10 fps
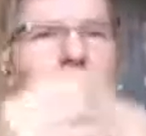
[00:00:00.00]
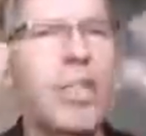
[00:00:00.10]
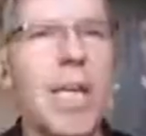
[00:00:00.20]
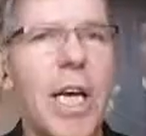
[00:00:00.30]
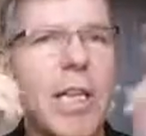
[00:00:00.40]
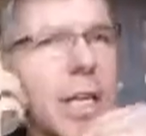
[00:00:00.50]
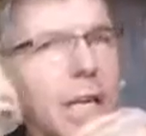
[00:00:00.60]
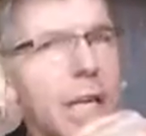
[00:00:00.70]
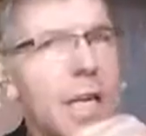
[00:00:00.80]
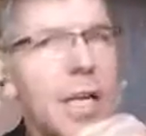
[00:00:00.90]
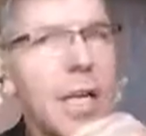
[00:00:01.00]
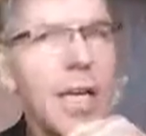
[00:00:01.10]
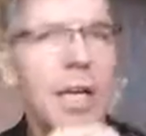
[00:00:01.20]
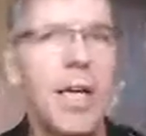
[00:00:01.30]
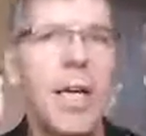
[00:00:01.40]
which you can't hear.
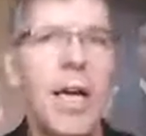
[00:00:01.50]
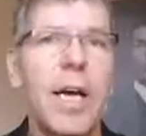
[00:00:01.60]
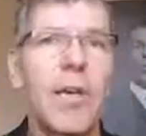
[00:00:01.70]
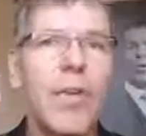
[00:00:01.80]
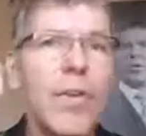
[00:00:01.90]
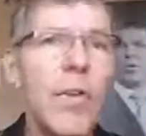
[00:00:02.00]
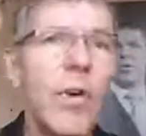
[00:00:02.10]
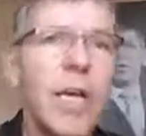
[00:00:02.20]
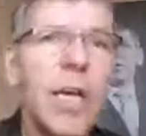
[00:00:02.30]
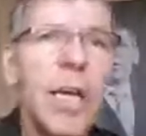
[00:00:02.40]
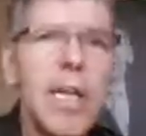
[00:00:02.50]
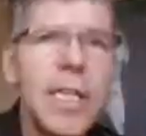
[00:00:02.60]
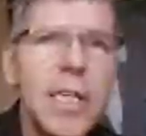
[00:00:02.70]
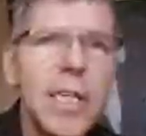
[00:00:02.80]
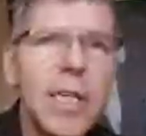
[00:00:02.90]
I don't even know you can hear
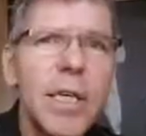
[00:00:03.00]
this.